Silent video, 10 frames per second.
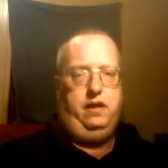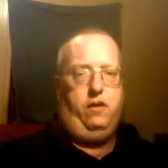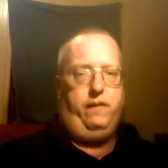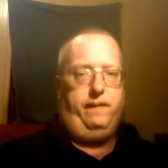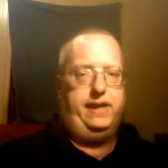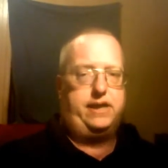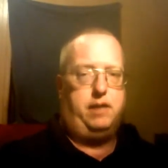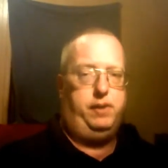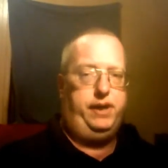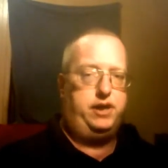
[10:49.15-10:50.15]
over the last
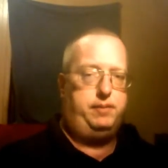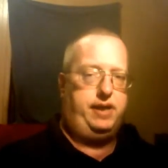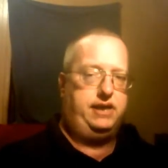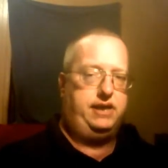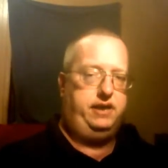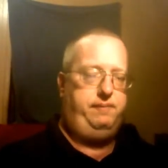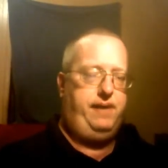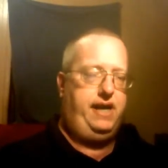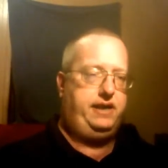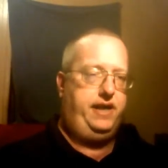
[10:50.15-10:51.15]
couple of years because of the
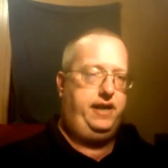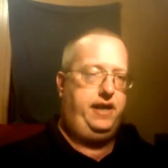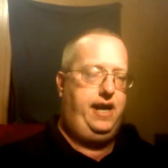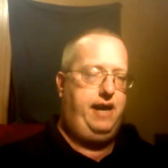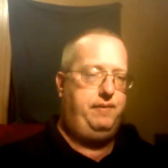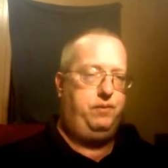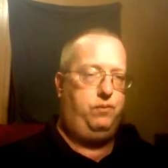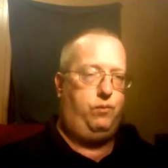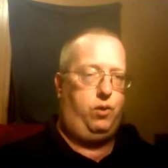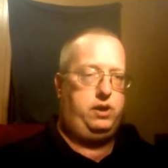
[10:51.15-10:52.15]
fact that I
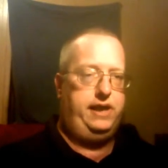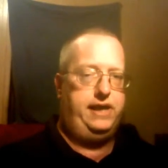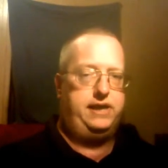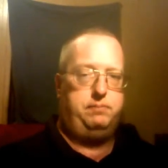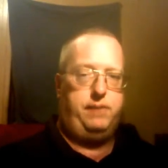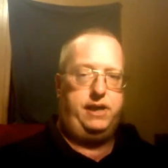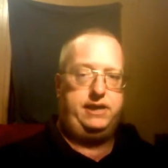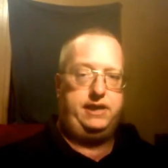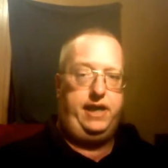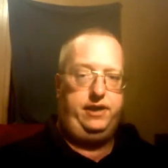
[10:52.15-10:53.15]
haven't worked as
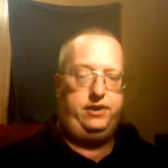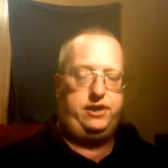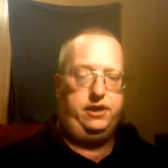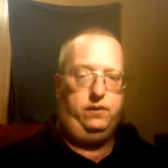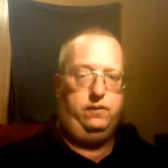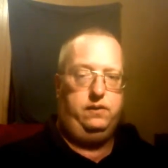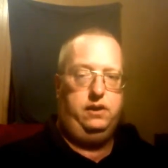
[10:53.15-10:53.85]
much as I used to.